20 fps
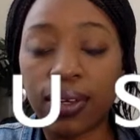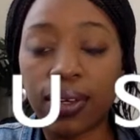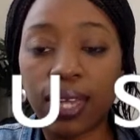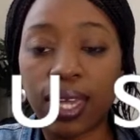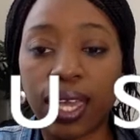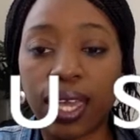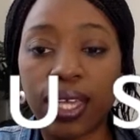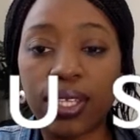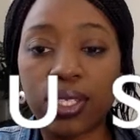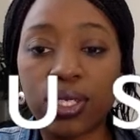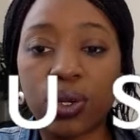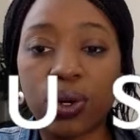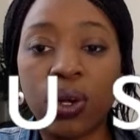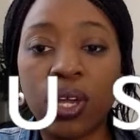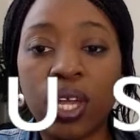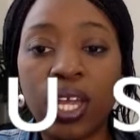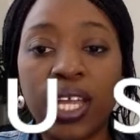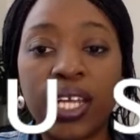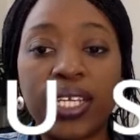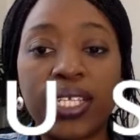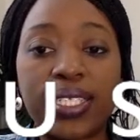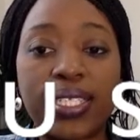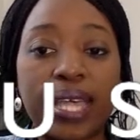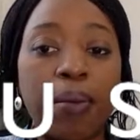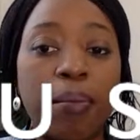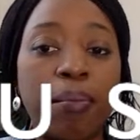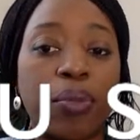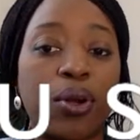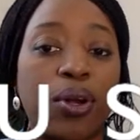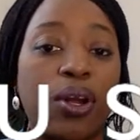Okay, so
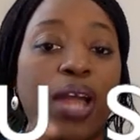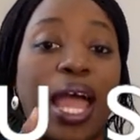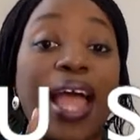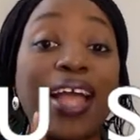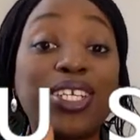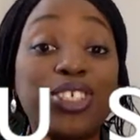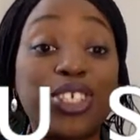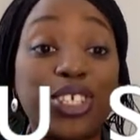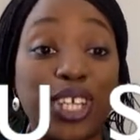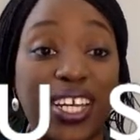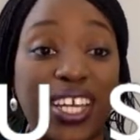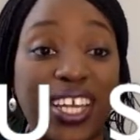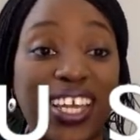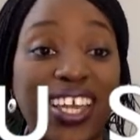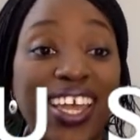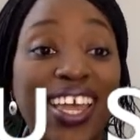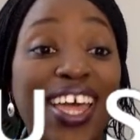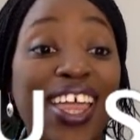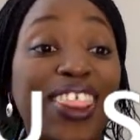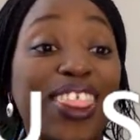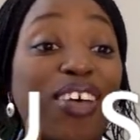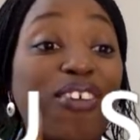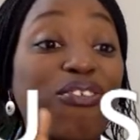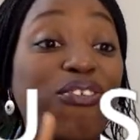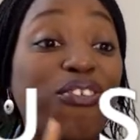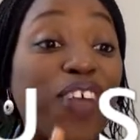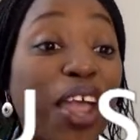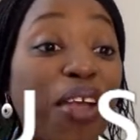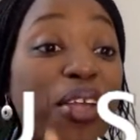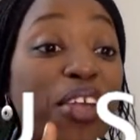December, actually, the
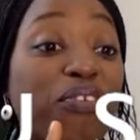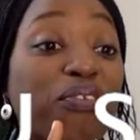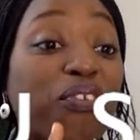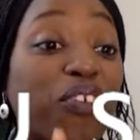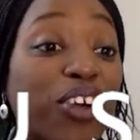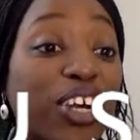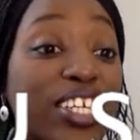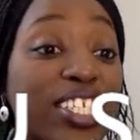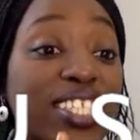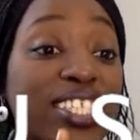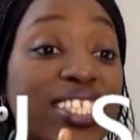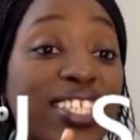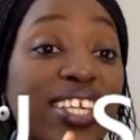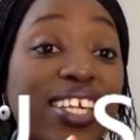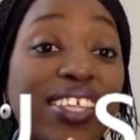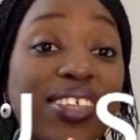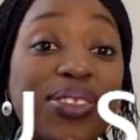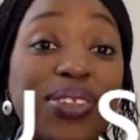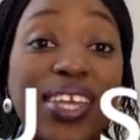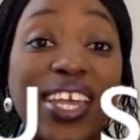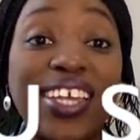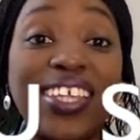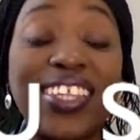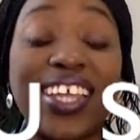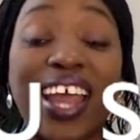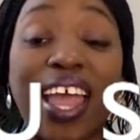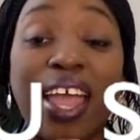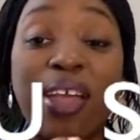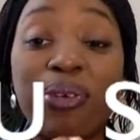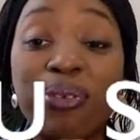very first
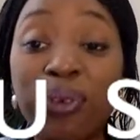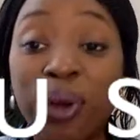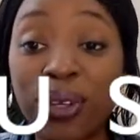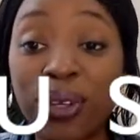thing that I